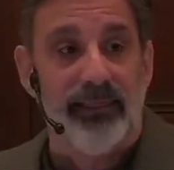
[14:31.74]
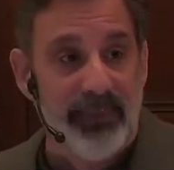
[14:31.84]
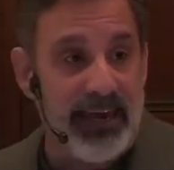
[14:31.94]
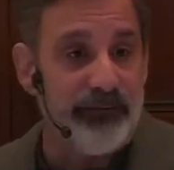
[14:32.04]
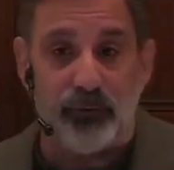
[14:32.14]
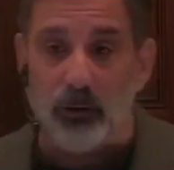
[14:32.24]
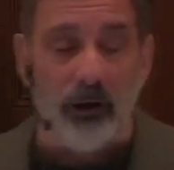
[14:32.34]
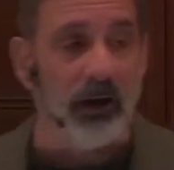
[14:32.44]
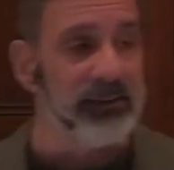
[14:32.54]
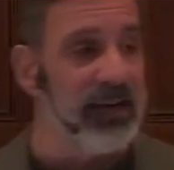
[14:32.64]
They, for
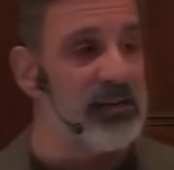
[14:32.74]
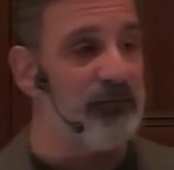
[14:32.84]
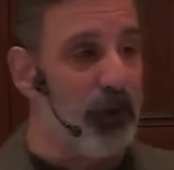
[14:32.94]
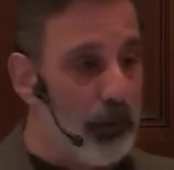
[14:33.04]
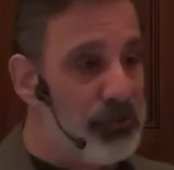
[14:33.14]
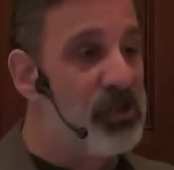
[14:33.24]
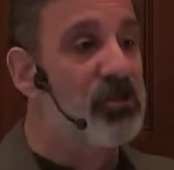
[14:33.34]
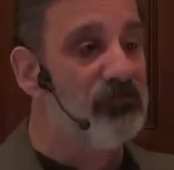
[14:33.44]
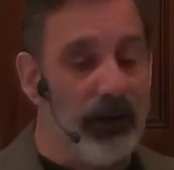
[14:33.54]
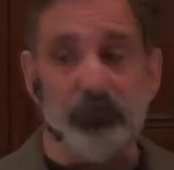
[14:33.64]
all intents and
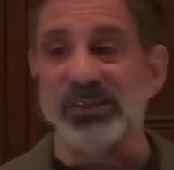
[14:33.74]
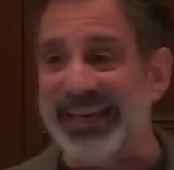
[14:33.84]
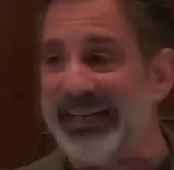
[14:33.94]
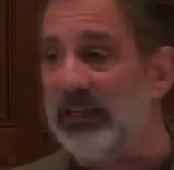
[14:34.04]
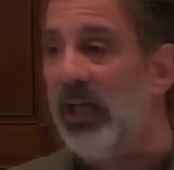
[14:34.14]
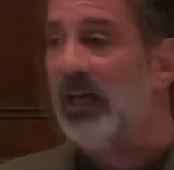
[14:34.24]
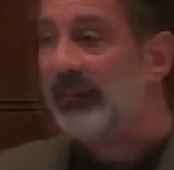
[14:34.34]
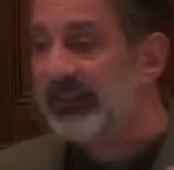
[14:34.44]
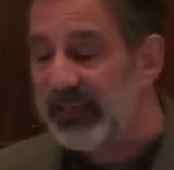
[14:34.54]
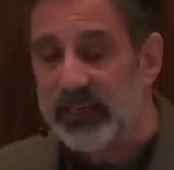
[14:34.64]
purposes, represented
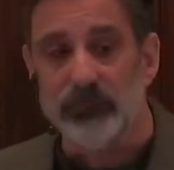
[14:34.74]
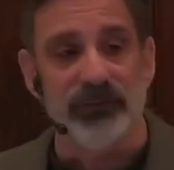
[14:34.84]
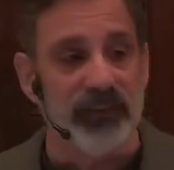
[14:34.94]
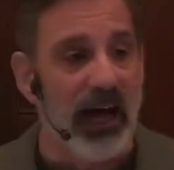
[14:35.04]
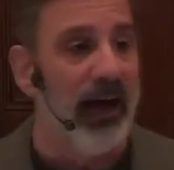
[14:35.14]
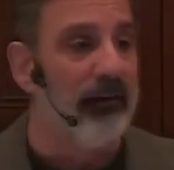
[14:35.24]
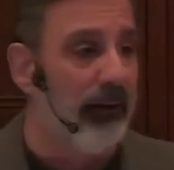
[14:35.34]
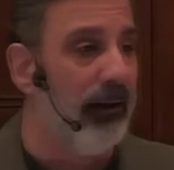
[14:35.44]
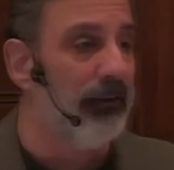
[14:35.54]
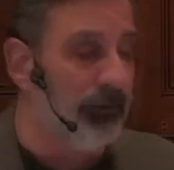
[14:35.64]
the kingdom of God
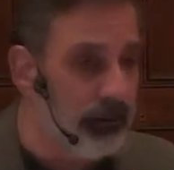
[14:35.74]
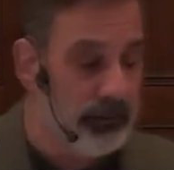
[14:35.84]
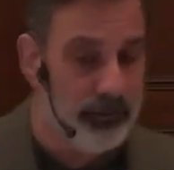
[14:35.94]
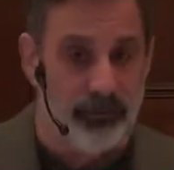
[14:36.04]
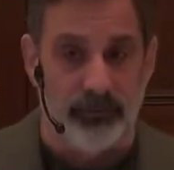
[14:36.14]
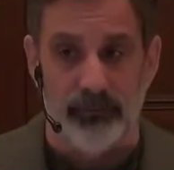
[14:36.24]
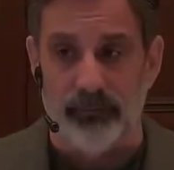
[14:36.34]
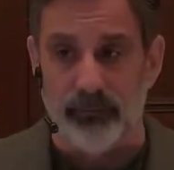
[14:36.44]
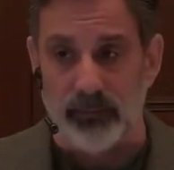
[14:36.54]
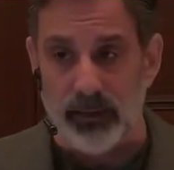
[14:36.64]
on earth.
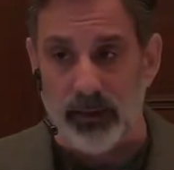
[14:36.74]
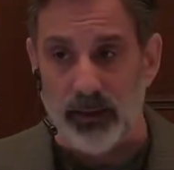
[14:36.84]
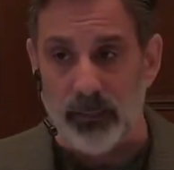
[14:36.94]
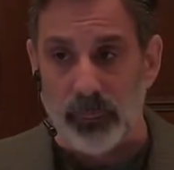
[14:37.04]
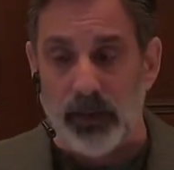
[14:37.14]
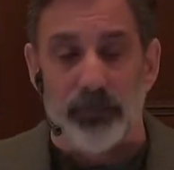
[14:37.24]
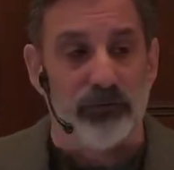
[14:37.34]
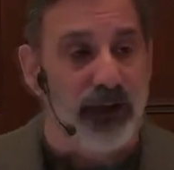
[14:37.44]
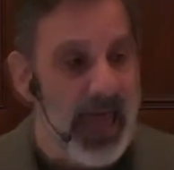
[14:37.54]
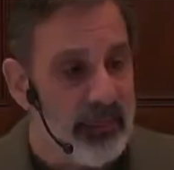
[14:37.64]

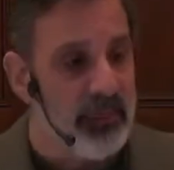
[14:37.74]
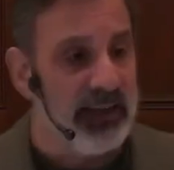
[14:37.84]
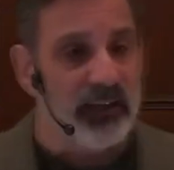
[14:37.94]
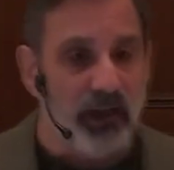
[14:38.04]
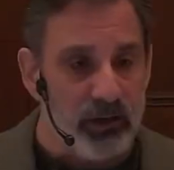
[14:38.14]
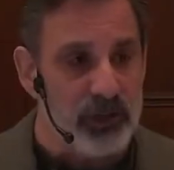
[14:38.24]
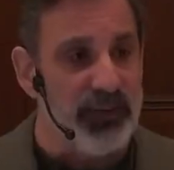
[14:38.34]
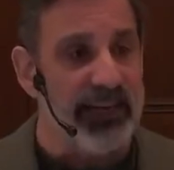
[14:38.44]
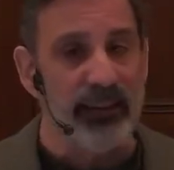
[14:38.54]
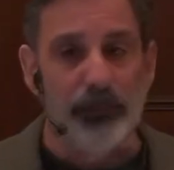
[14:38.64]
But rather than
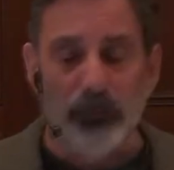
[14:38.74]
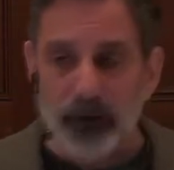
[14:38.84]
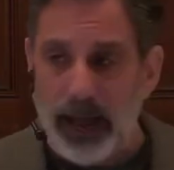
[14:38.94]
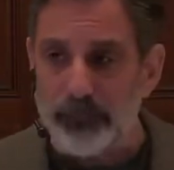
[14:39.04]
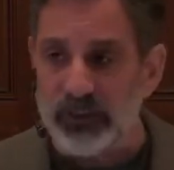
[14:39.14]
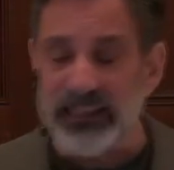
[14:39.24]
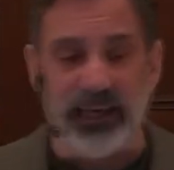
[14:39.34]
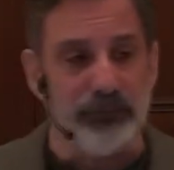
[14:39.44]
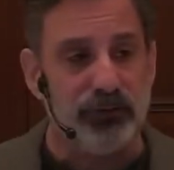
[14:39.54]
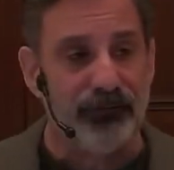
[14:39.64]
cultivating them properly,
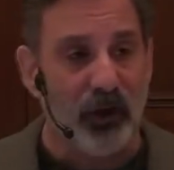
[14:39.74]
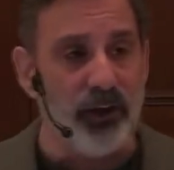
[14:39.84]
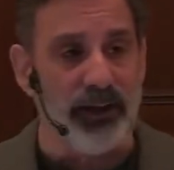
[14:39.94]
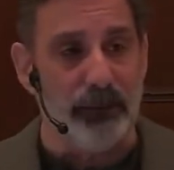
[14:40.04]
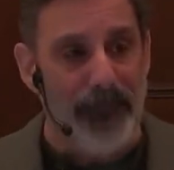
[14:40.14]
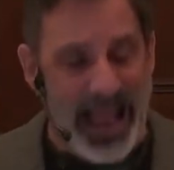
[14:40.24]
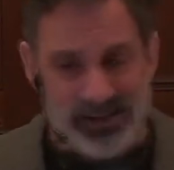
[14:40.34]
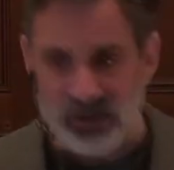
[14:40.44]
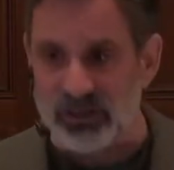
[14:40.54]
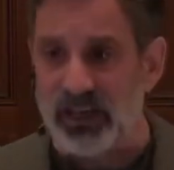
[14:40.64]
they perverted and
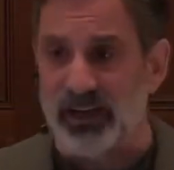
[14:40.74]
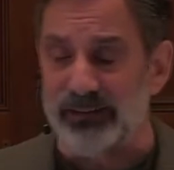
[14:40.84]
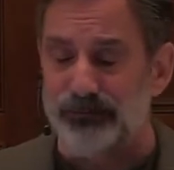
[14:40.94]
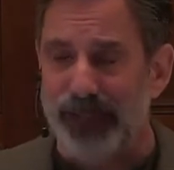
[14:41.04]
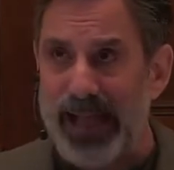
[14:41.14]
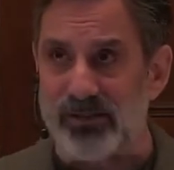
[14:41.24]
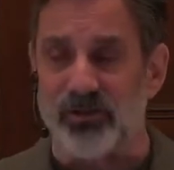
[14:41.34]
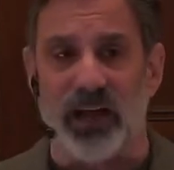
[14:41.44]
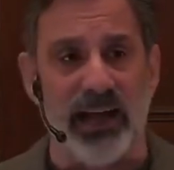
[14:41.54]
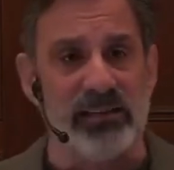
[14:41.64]

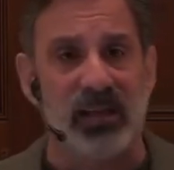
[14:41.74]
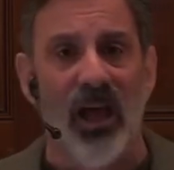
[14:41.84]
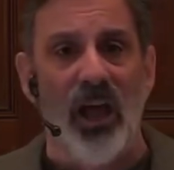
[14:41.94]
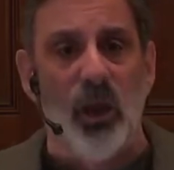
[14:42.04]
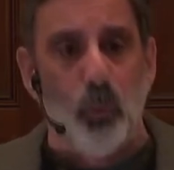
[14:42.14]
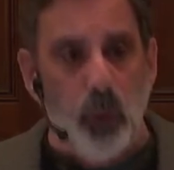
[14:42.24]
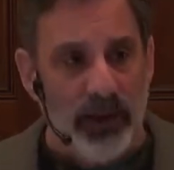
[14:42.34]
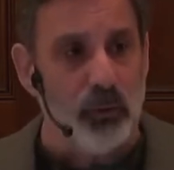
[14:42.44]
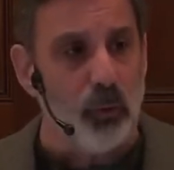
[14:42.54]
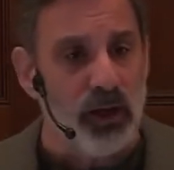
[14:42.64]
bastardized what
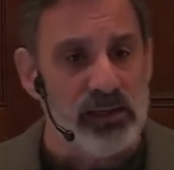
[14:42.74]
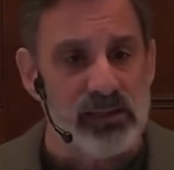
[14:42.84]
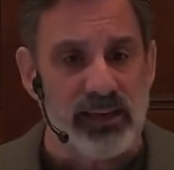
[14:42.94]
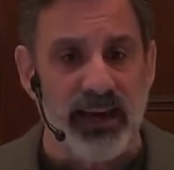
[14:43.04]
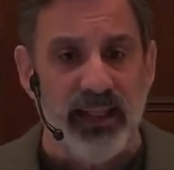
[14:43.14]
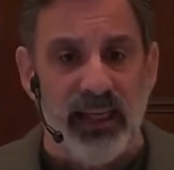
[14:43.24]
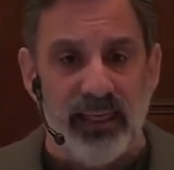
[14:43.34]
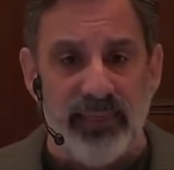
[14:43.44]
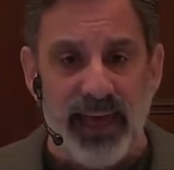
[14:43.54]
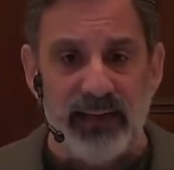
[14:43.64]
it was that,
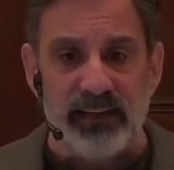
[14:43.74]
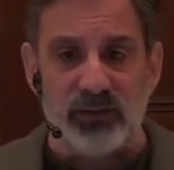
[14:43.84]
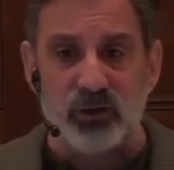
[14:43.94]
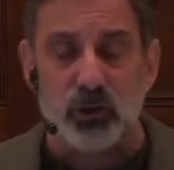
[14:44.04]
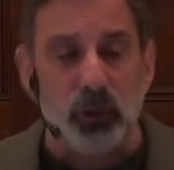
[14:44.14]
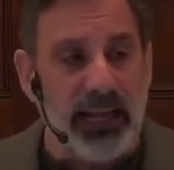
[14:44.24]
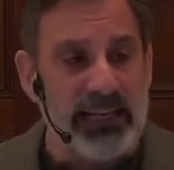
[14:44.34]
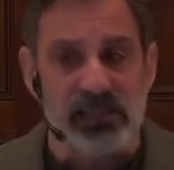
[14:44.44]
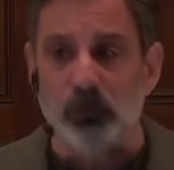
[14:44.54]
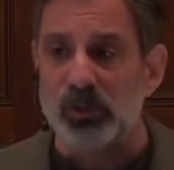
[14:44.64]
that
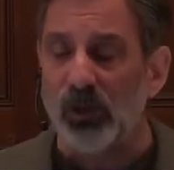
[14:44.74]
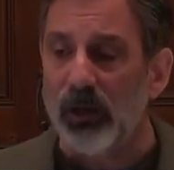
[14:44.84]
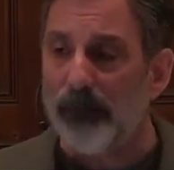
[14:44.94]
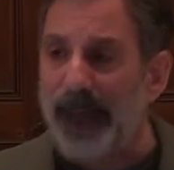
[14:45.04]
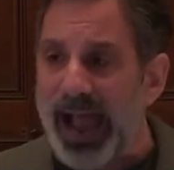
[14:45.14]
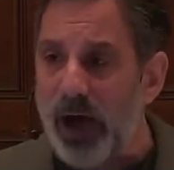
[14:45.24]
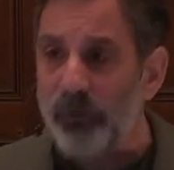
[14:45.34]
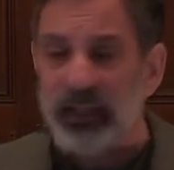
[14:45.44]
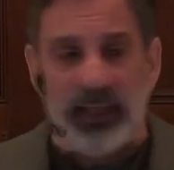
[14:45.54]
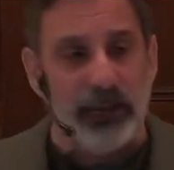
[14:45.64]
Judaism was all about
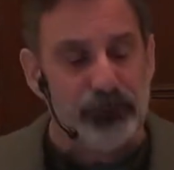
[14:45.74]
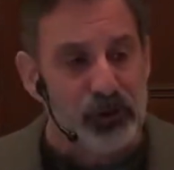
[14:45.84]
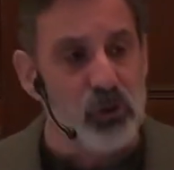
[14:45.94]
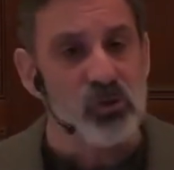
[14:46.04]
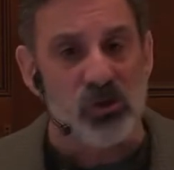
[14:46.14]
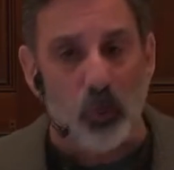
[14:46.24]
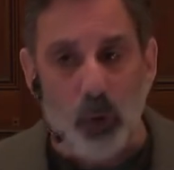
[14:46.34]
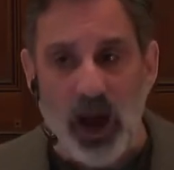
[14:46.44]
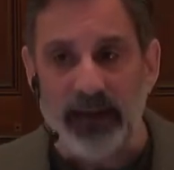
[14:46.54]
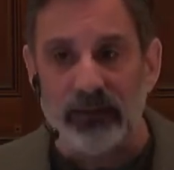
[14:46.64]
and produced
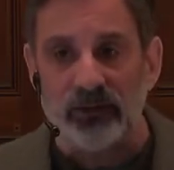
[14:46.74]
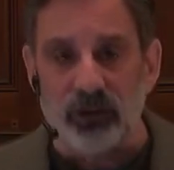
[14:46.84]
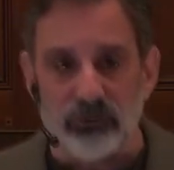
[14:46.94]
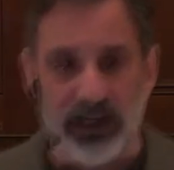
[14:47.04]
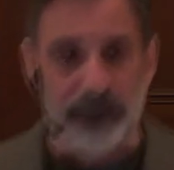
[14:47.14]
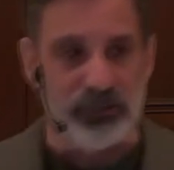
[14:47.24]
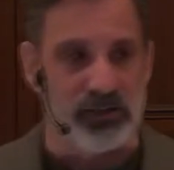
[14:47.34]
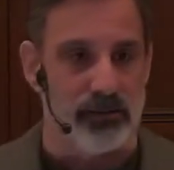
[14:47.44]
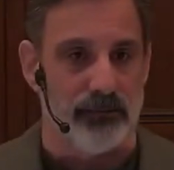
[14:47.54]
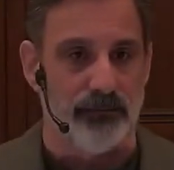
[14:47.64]
wild grapes.